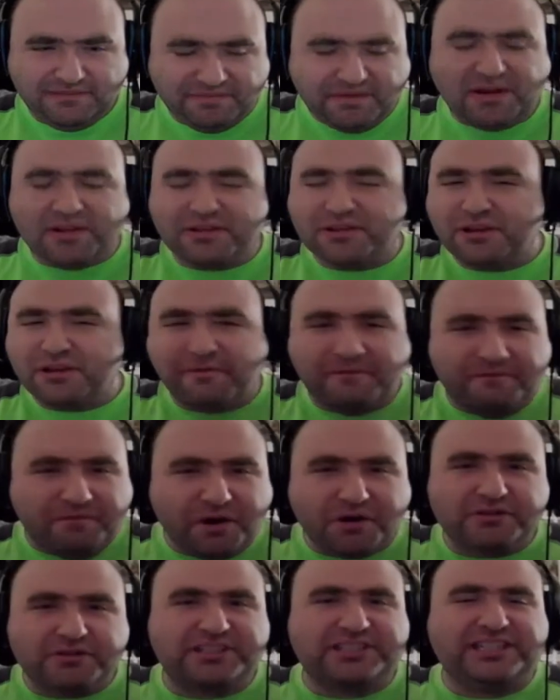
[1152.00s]
Bro, the
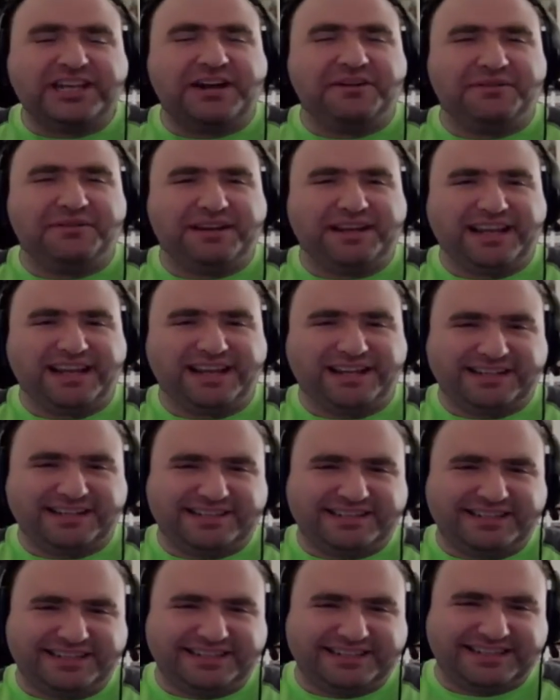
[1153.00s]
fart sound again.
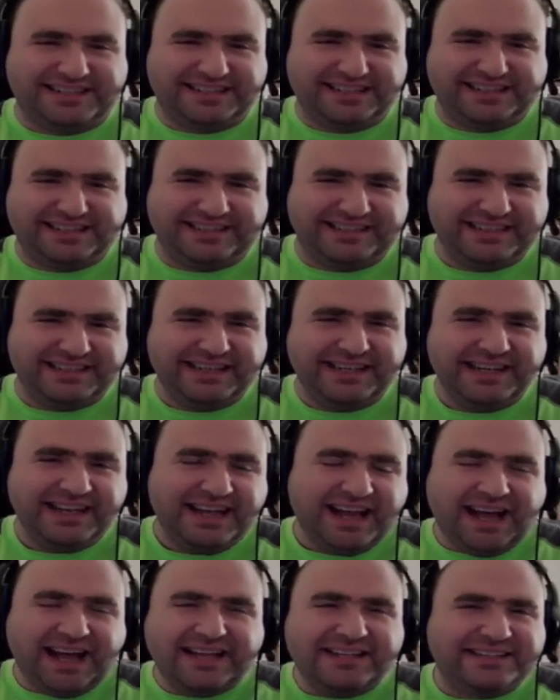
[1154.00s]
Jesus.
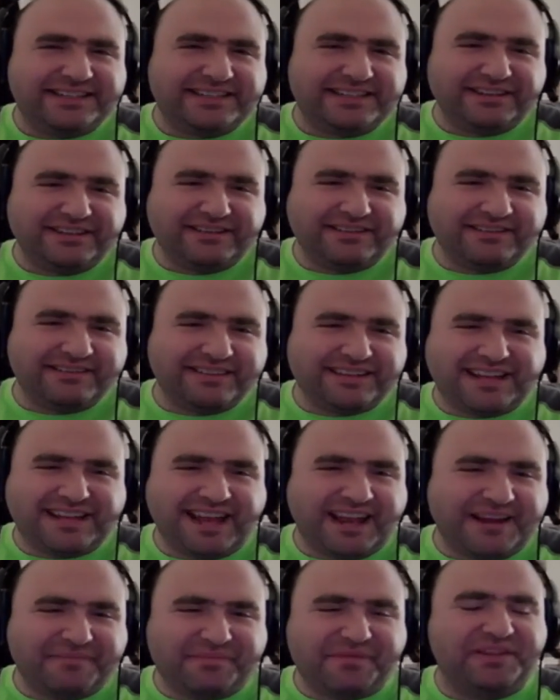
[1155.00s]
I still
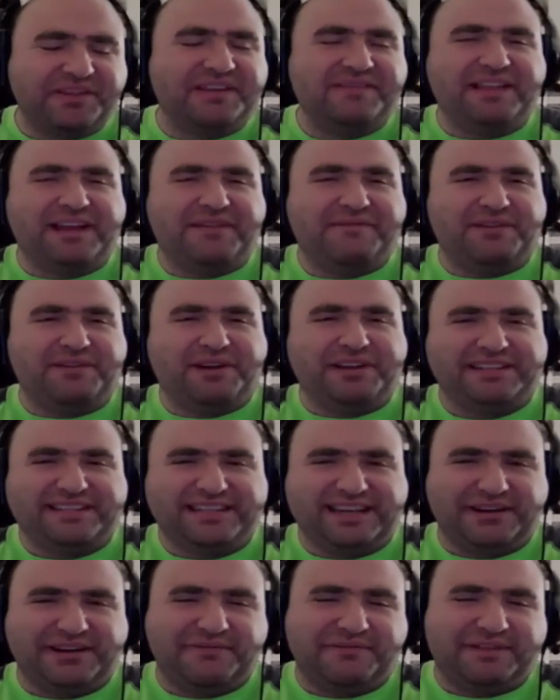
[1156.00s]
can't believe that fucking
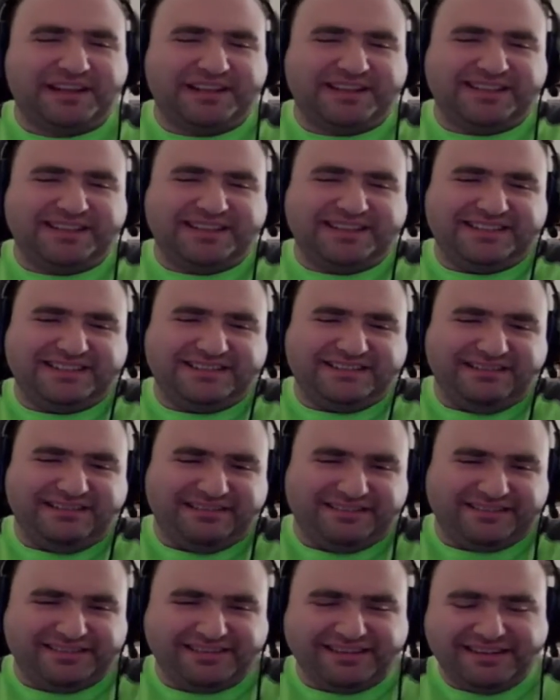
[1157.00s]
sound effect is
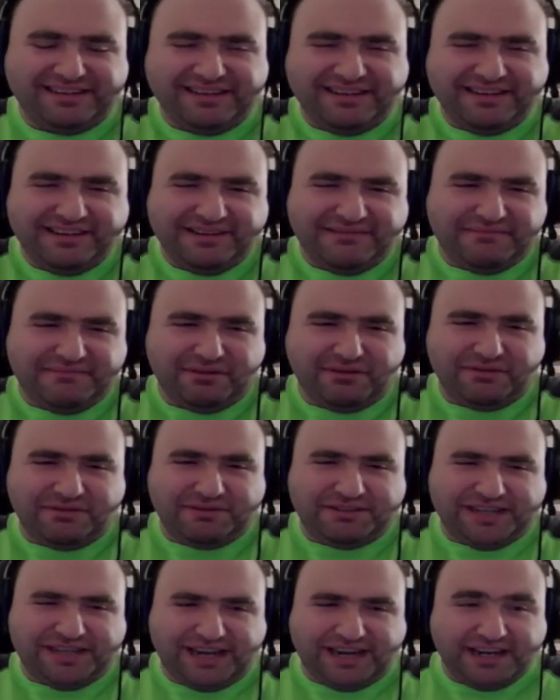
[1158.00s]
nuts. Motor
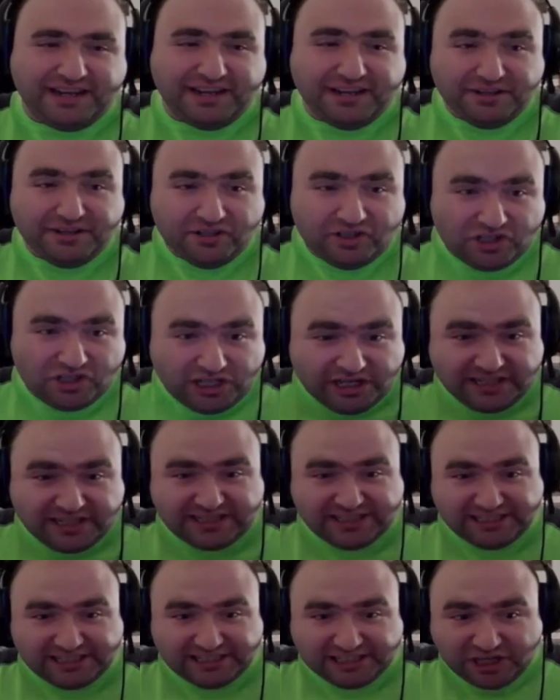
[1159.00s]
attack.
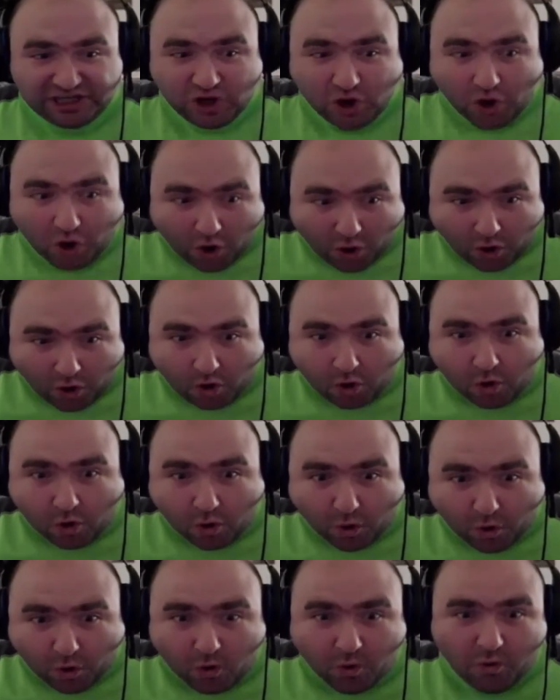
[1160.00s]
Jesus.
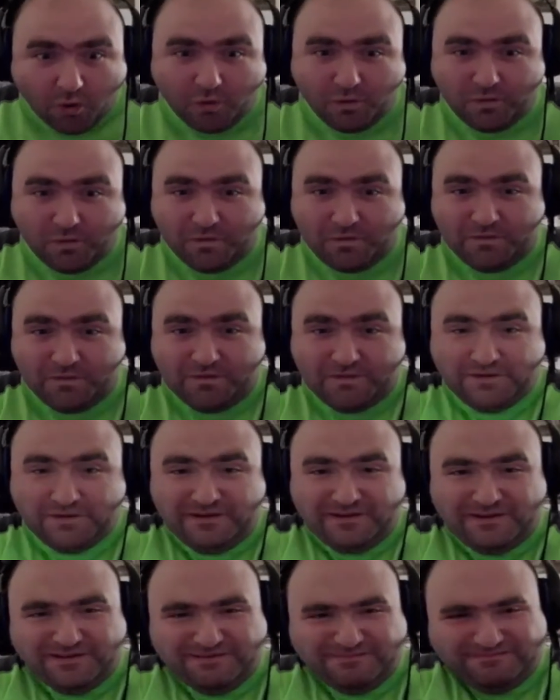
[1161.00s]
Yo.
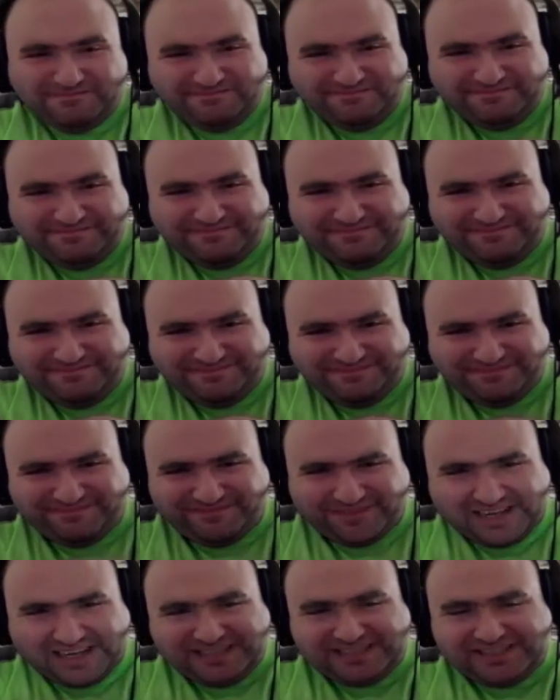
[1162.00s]

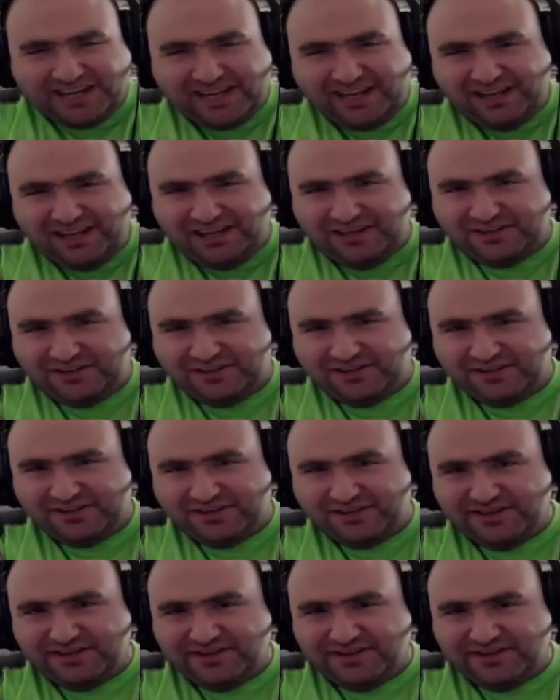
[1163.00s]
Nice dodge.